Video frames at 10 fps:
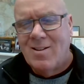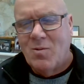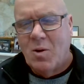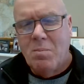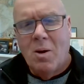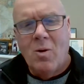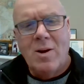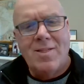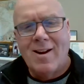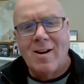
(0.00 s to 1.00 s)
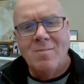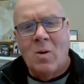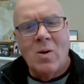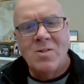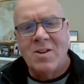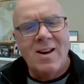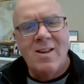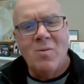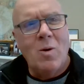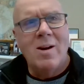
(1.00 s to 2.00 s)
we blow it there more than
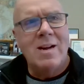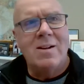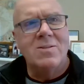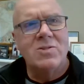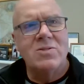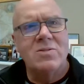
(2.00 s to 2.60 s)
anywhere else.